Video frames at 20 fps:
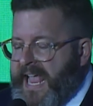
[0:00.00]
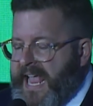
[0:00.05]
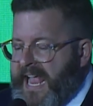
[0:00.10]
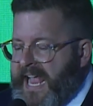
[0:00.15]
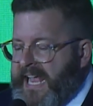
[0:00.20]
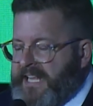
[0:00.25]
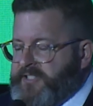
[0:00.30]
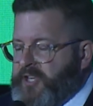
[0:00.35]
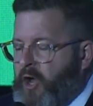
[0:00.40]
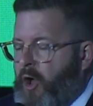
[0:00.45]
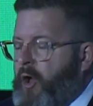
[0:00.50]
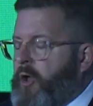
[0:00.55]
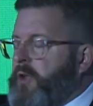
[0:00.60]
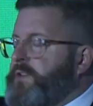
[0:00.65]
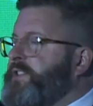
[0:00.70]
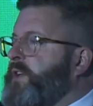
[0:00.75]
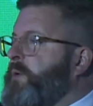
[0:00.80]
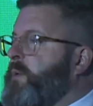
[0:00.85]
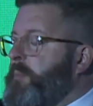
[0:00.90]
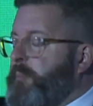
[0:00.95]
It's
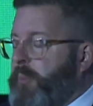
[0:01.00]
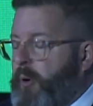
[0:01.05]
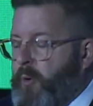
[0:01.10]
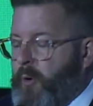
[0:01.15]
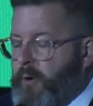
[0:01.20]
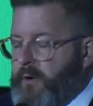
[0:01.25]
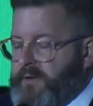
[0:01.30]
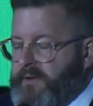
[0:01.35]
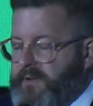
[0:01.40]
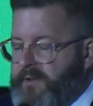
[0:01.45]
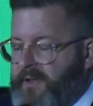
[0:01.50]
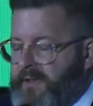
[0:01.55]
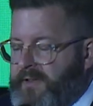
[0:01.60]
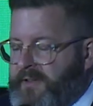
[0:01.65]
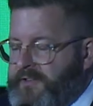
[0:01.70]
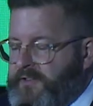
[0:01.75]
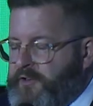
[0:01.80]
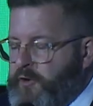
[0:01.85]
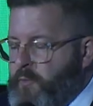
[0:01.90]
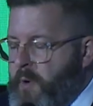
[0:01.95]
also important
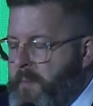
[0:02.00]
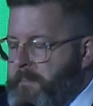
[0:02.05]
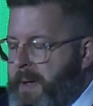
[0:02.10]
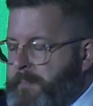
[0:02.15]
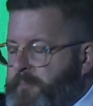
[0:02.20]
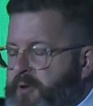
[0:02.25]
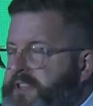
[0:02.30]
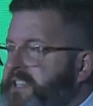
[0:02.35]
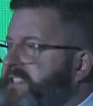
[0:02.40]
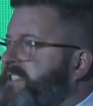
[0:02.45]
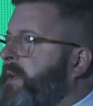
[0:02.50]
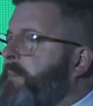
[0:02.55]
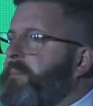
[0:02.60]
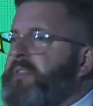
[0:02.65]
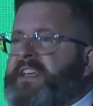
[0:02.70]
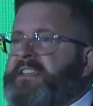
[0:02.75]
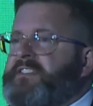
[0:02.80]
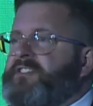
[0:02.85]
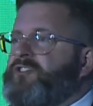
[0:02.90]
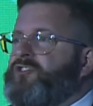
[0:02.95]
to remember that some
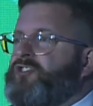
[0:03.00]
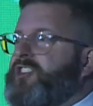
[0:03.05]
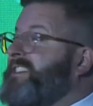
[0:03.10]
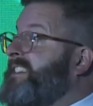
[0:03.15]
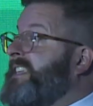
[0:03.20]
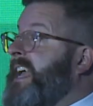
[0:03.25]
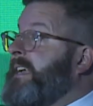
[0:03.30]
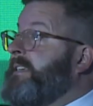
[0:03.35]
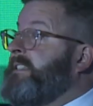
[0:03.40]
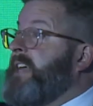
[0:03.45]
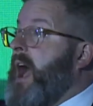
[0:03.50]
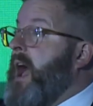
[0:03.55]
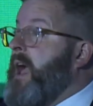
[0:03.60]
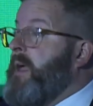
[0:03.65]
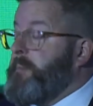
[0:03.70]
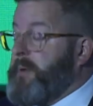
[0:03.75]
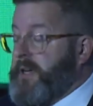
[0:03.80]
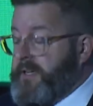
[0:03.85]
things just take time.